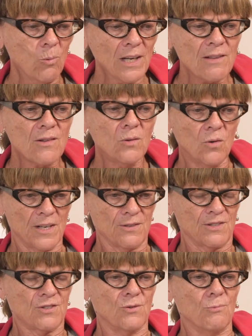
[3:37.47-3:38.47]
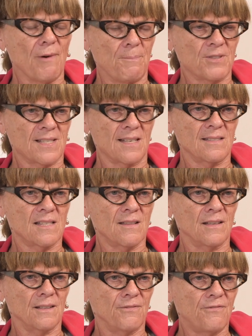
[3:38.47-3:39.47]
One of the lawyers who represents
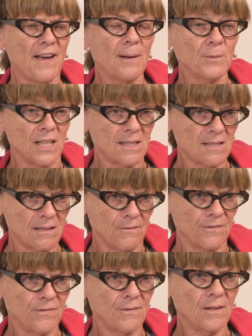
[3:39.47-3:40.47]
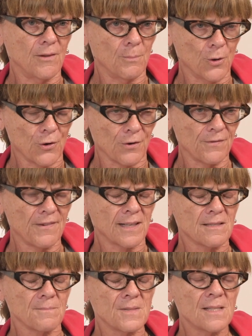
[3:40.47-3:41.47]
the families of the murder
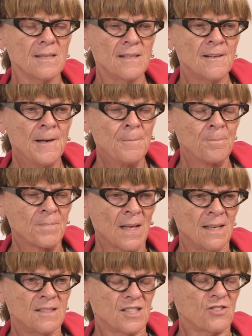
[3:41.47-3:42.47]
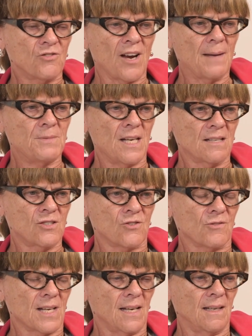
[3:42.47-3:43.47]
victims described
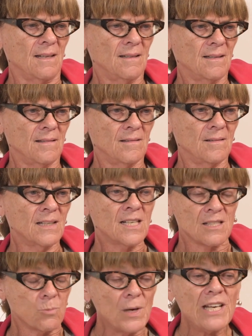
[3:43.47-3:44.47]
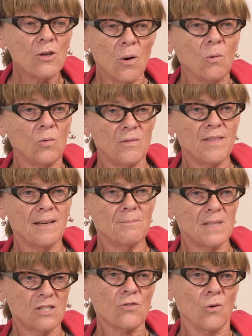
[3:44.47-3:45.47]
yesterday, because we know that
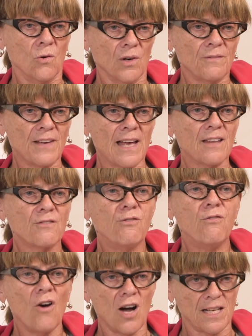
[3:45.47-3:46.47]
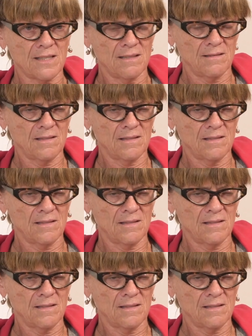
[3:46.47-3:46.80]
Mr. Horvath fought